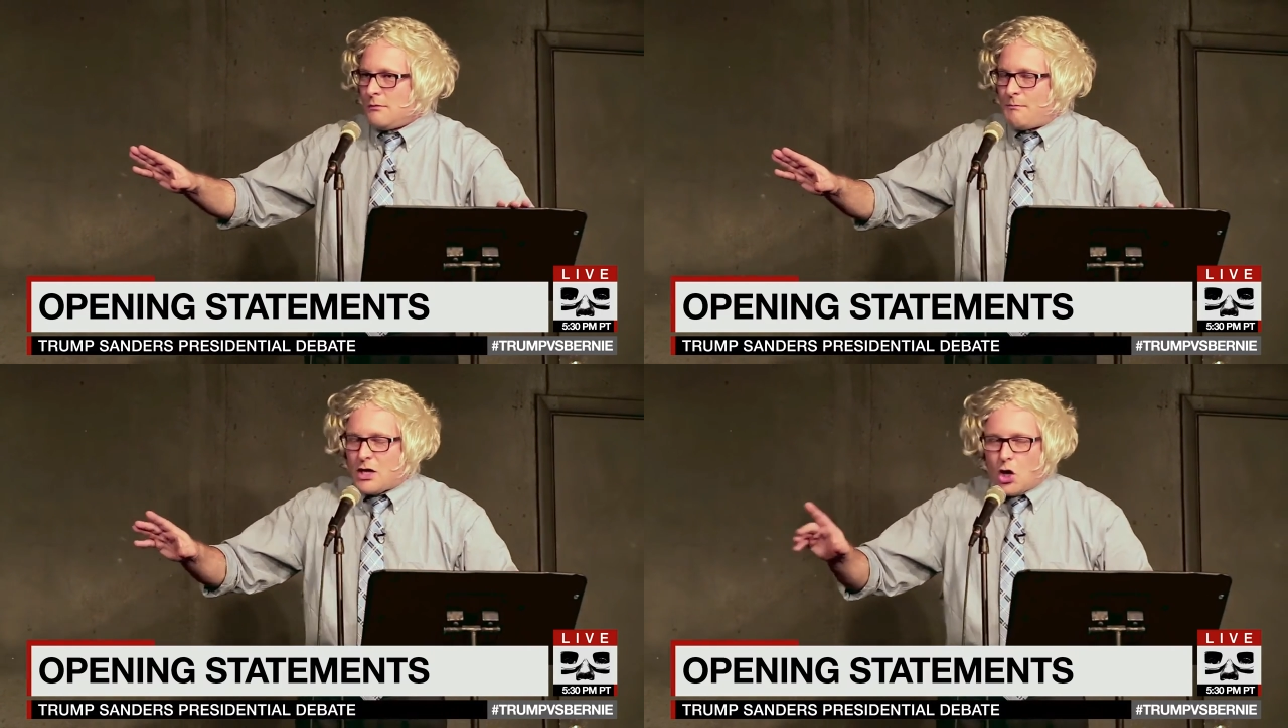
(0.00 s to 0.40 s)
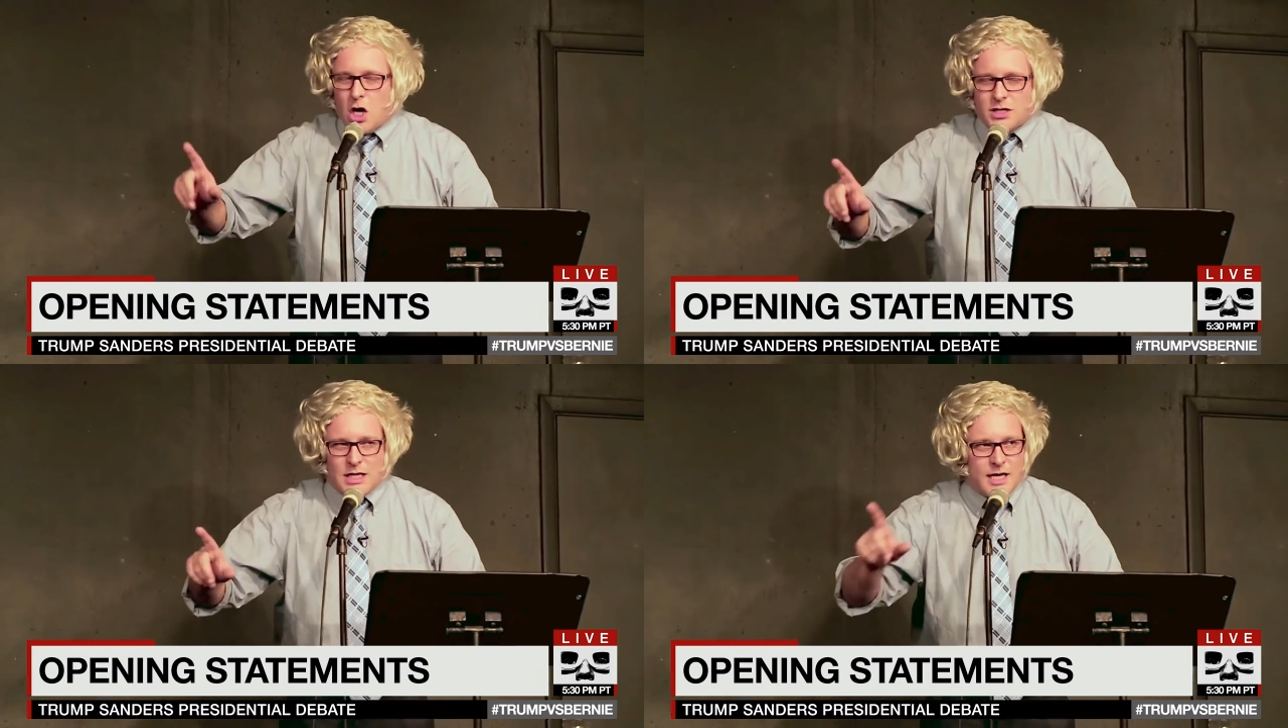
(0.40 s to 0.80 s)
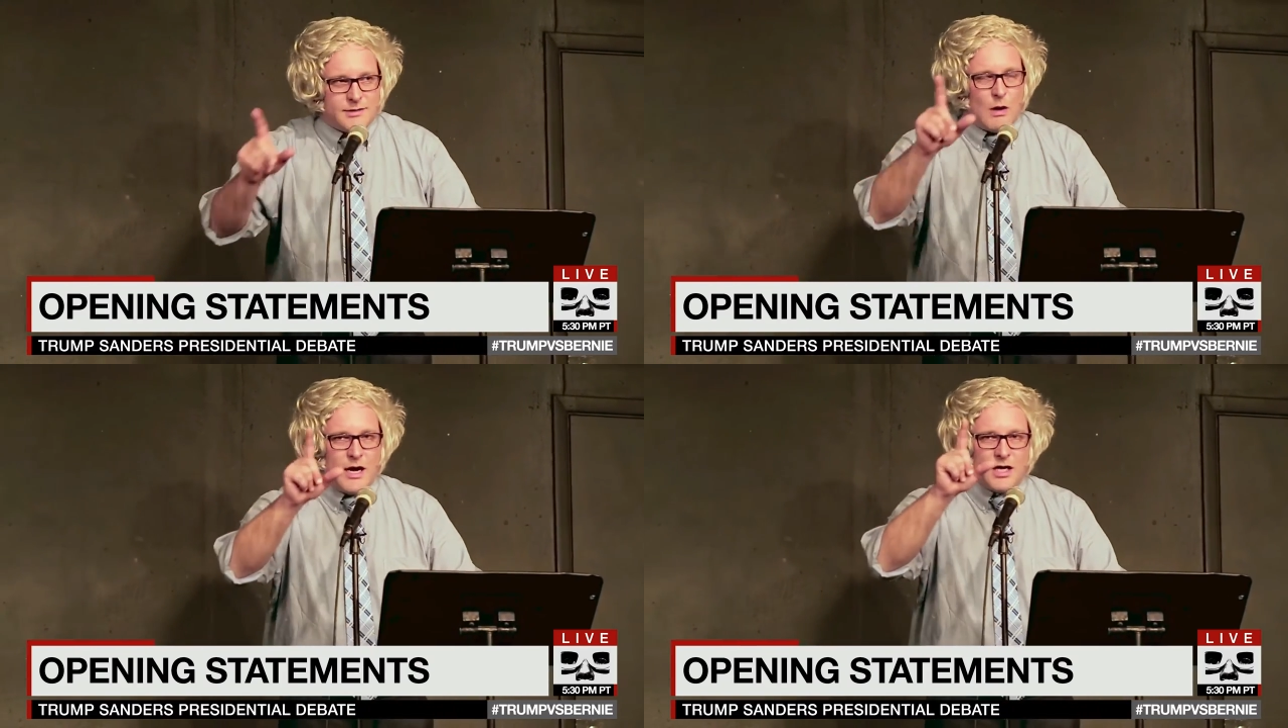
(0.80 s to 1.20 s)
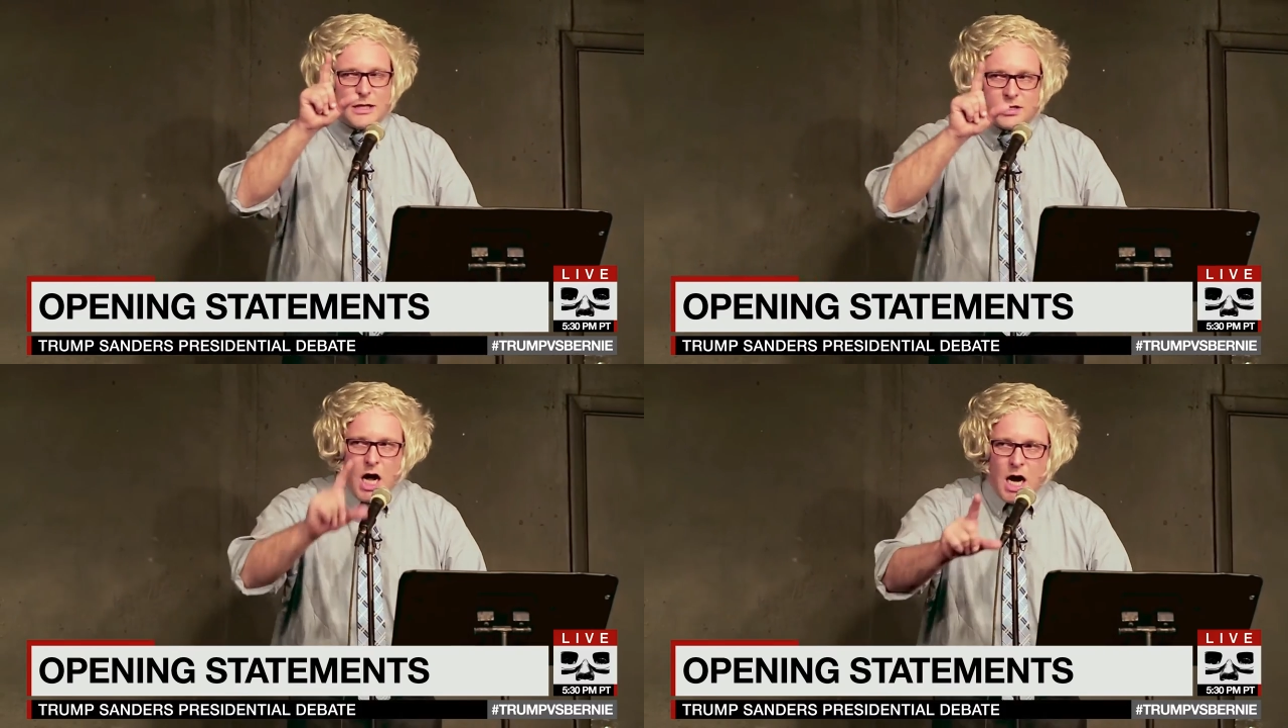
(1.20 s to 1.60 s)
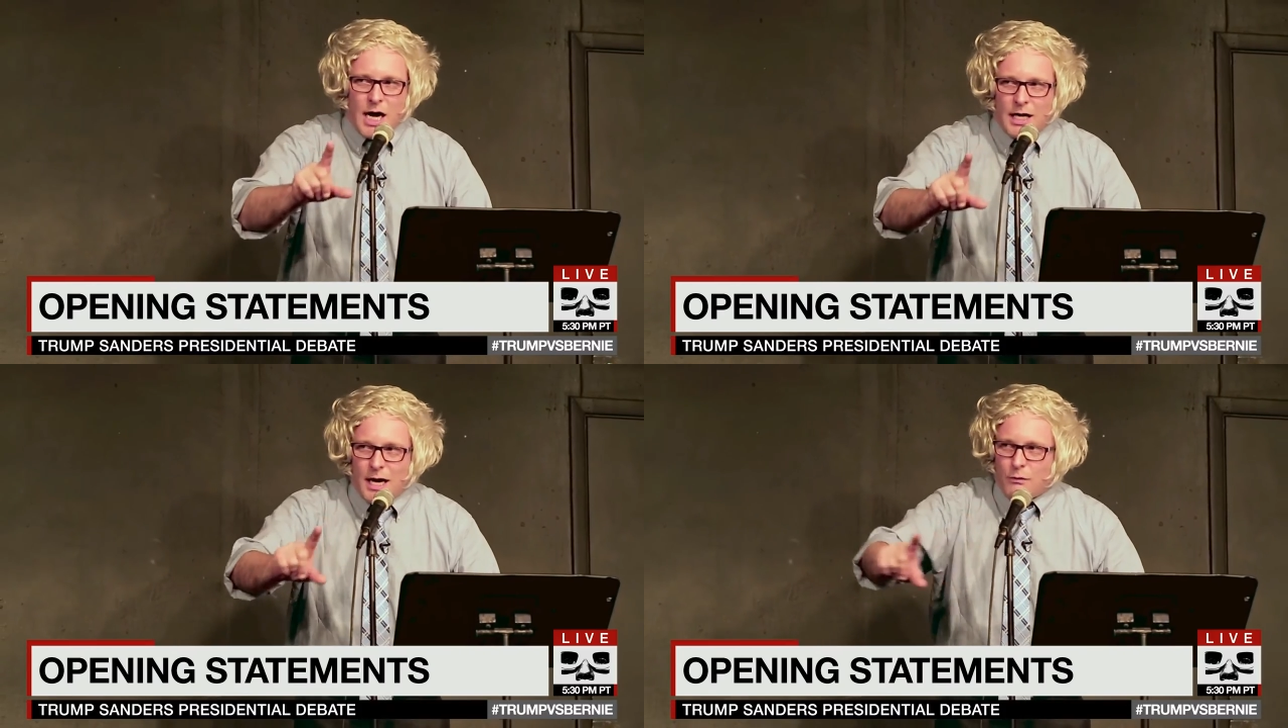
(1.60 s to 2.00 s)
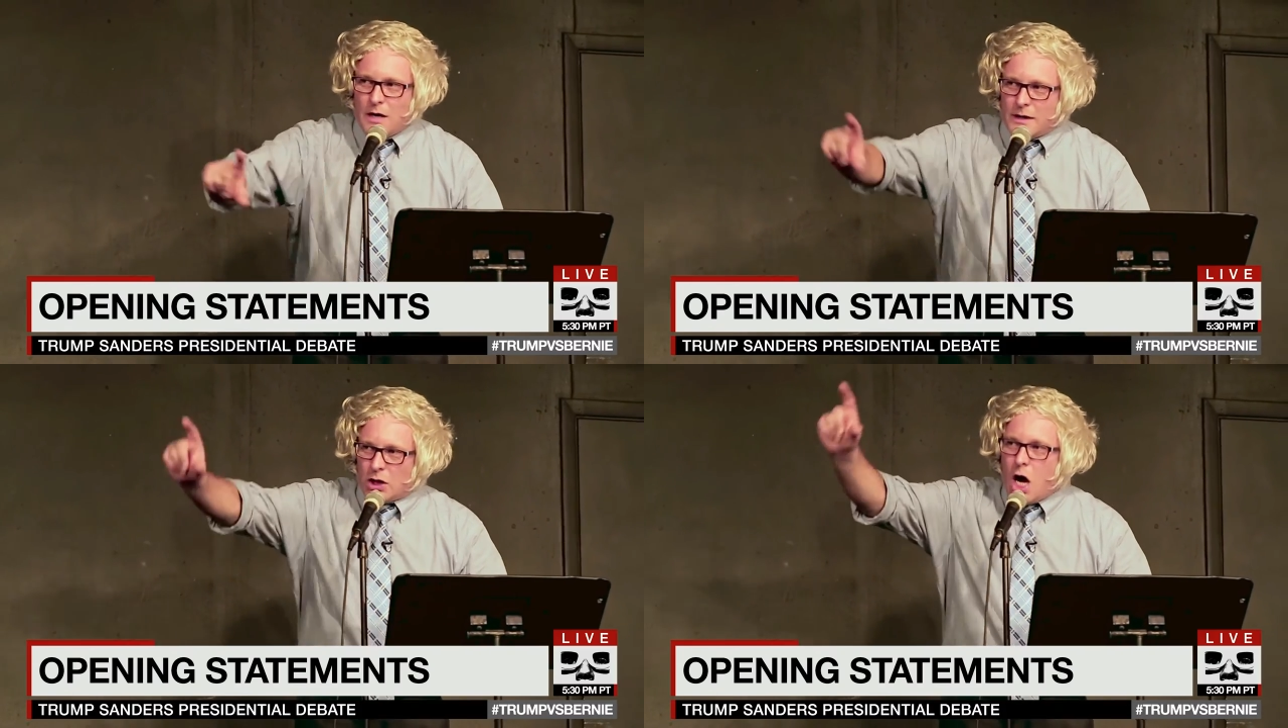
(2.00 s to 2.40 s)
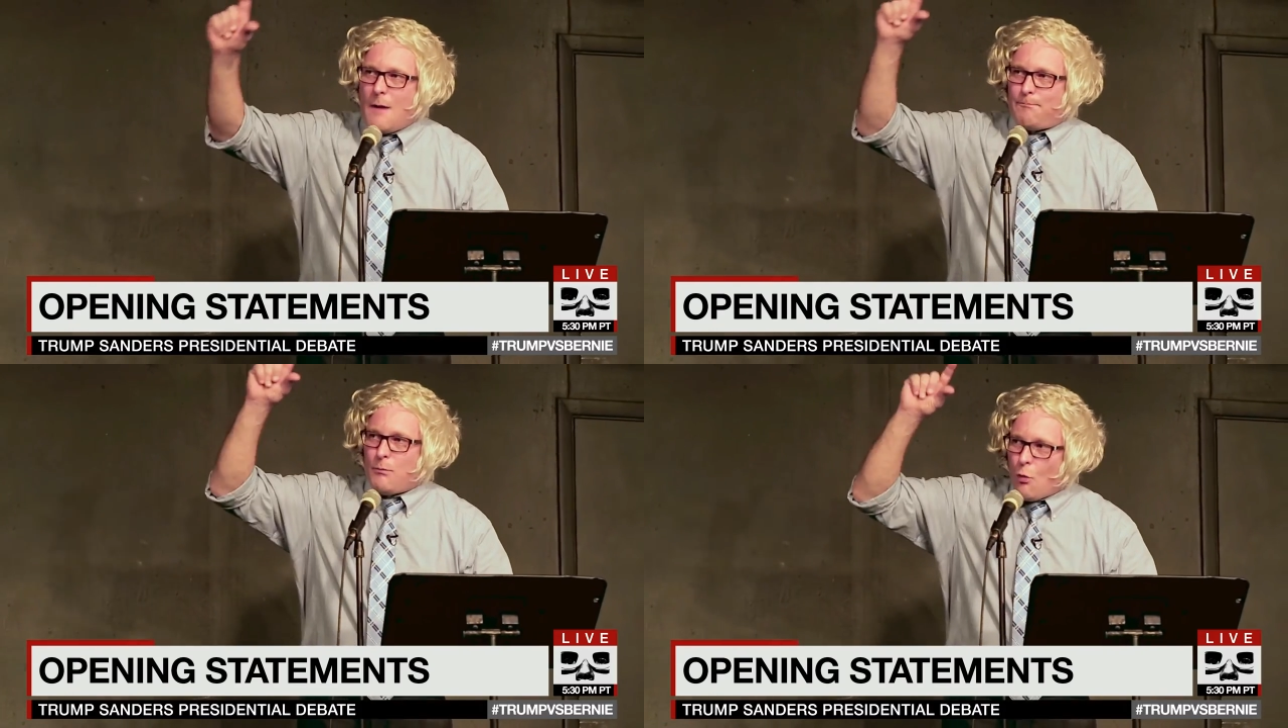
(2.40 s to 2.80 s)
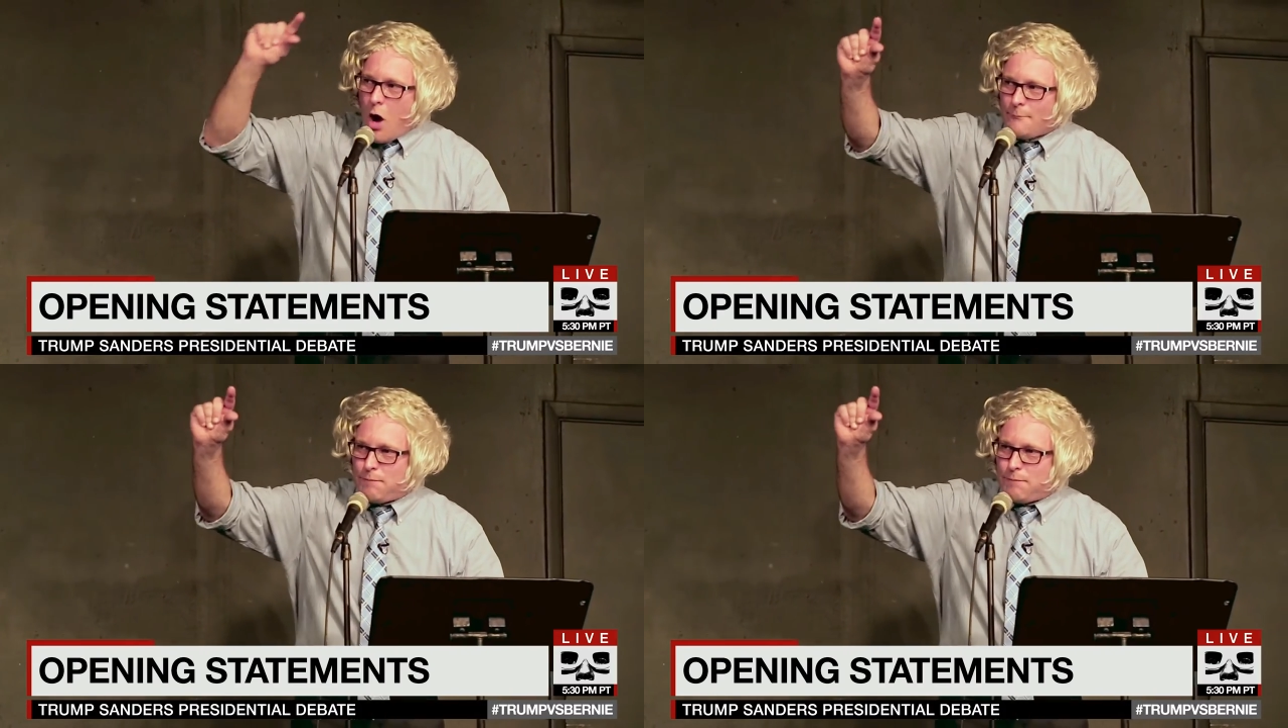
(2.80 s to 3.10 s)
Because in a society where the top 1% of